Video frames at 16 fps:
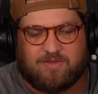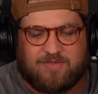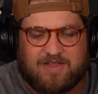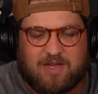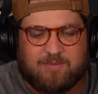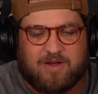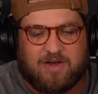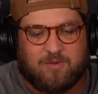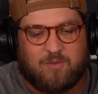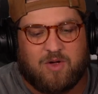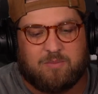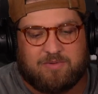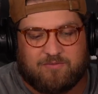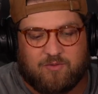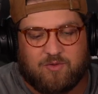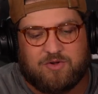to think about it well
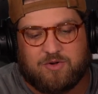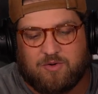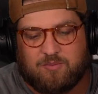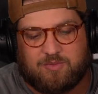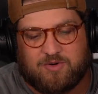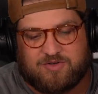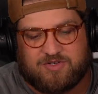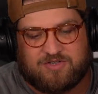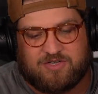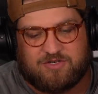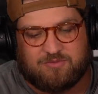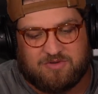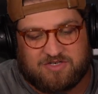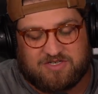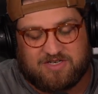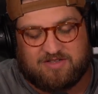before you go approach a
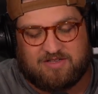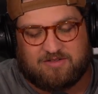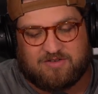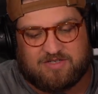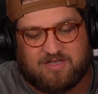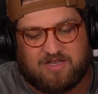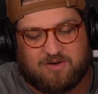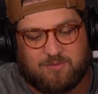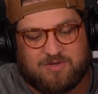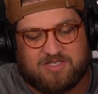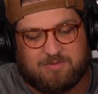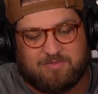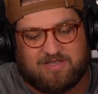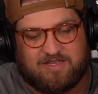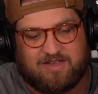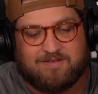situation. I think there's a lot of
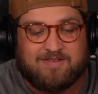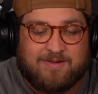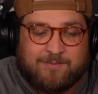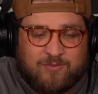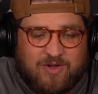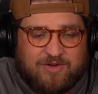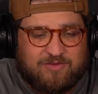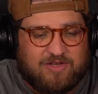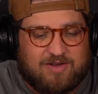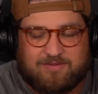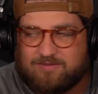wisdom in that. And, you're God, like,